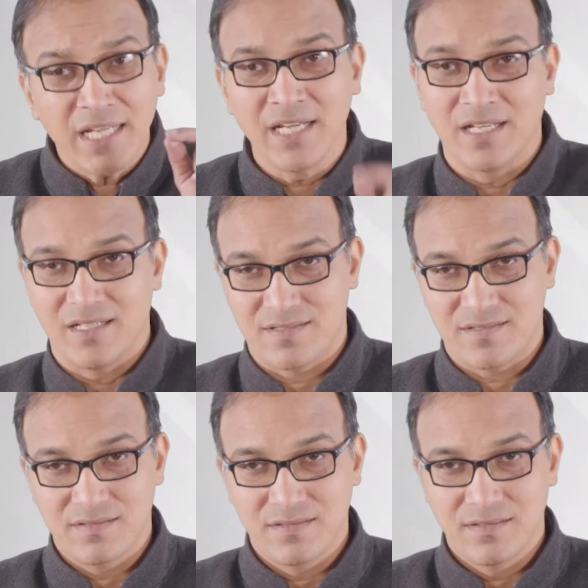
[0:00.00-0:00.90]
in English.
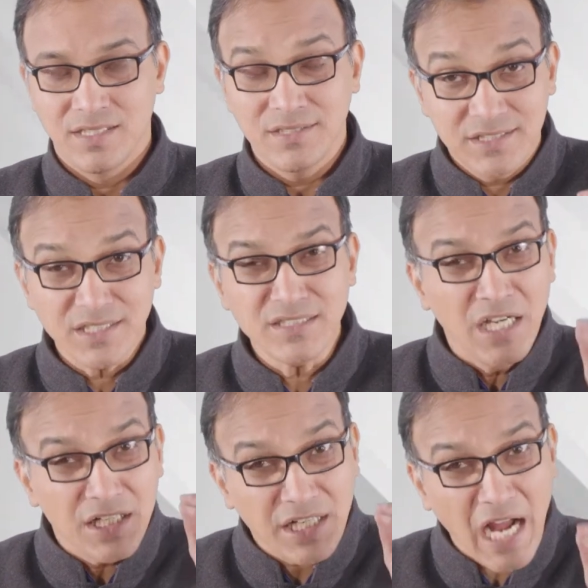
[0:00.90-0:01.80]
Just
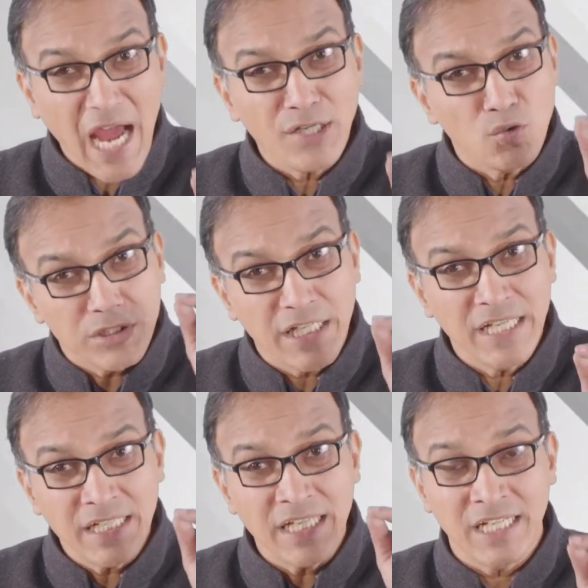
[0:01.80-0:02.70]
try to
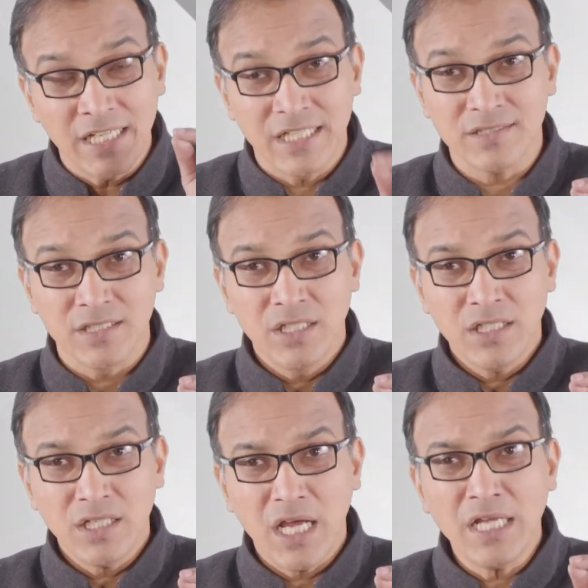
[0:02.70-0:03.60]
think in English
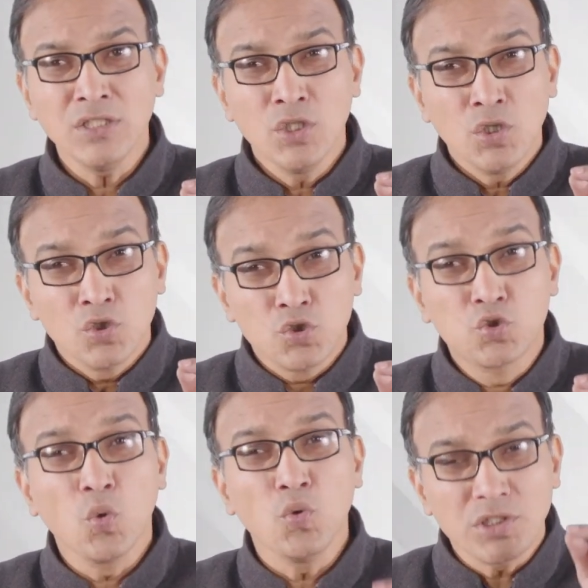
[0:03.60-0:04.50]
and
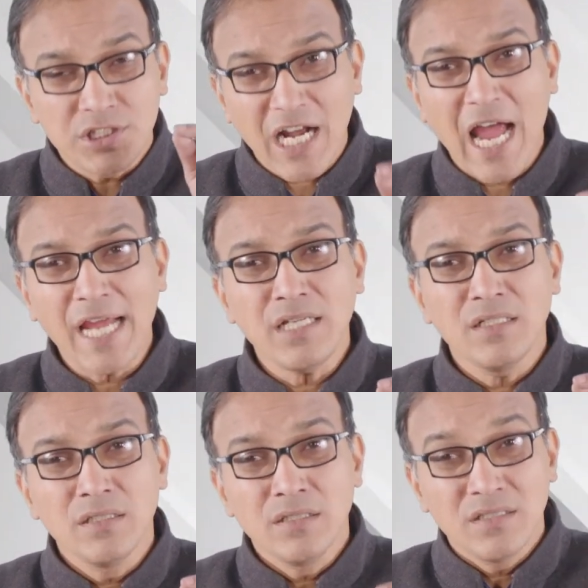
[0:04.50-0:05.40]
don't try
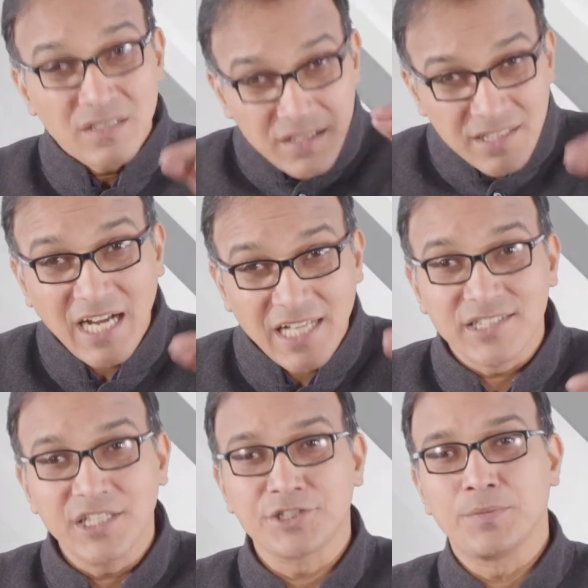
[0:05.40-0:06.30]

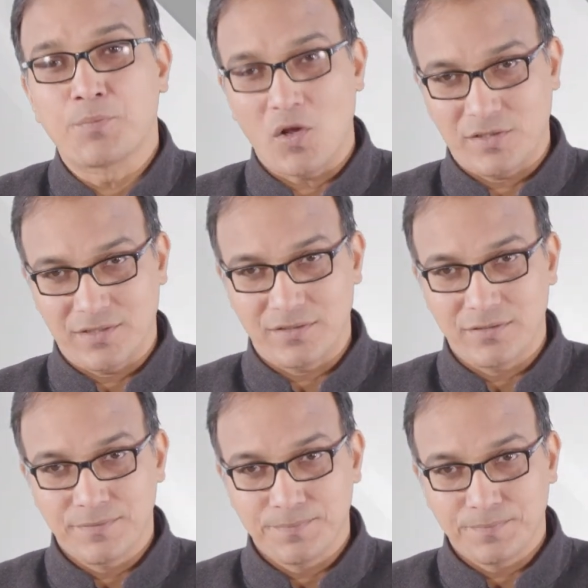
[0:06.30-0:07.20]
translation process.
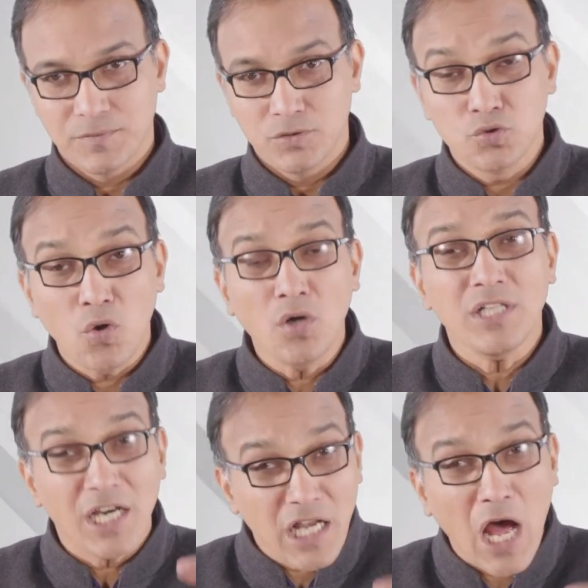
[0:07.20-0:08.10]

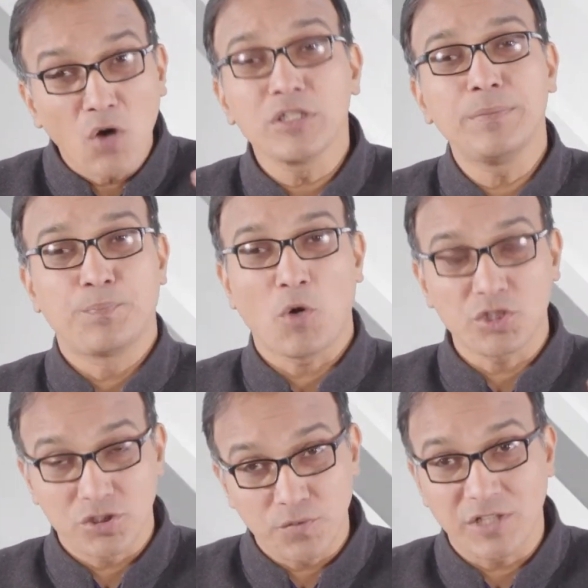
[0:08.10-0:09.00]
Don't allow the
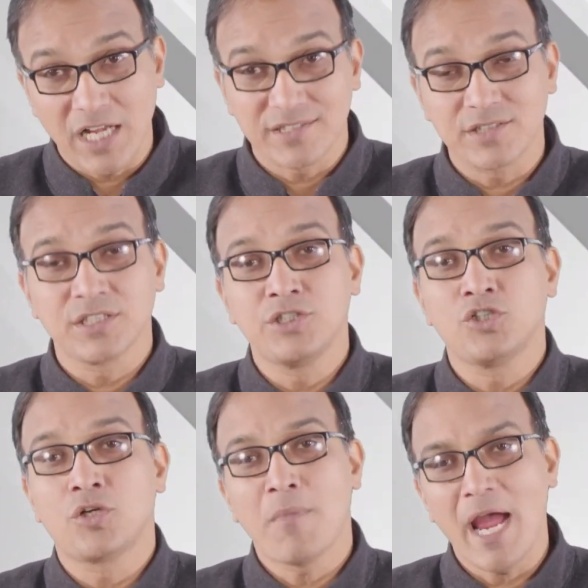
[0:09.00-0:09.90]
process of translation in
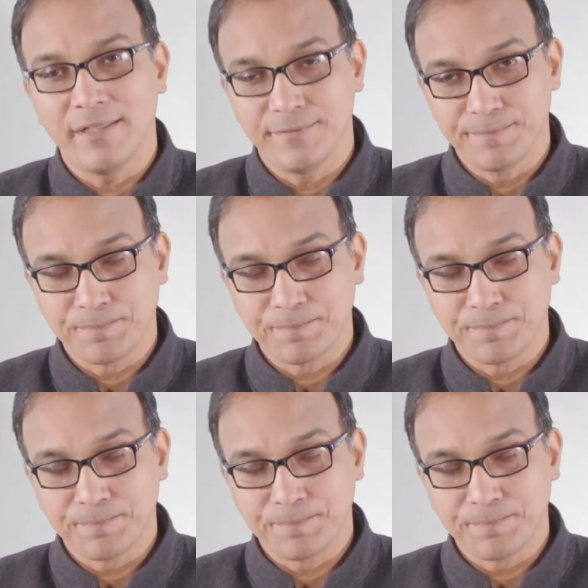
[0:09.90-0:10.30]
your mind.